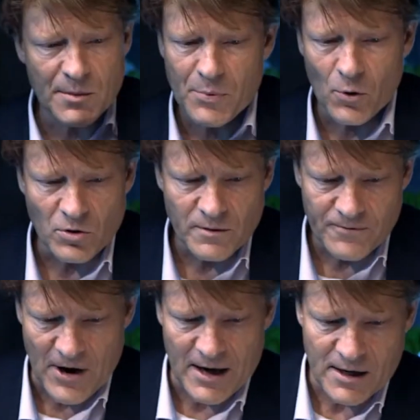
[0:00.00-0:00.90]
important,
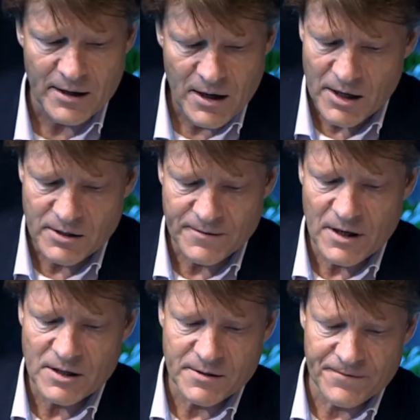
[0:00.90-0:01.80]
frankly,
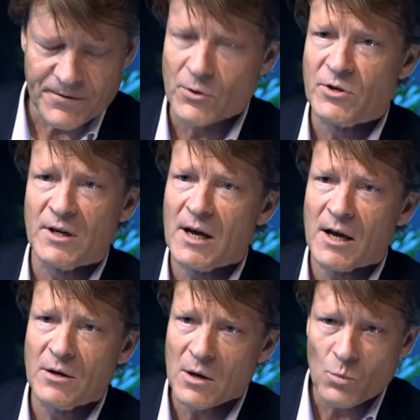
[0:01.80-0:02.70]
as food
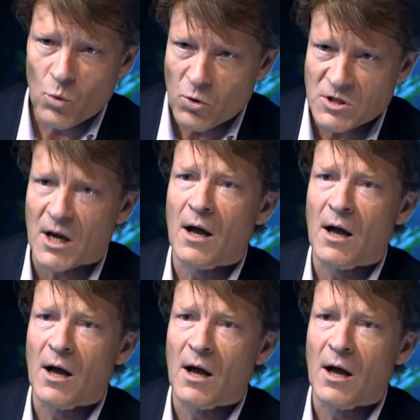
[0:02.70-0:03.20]
and water.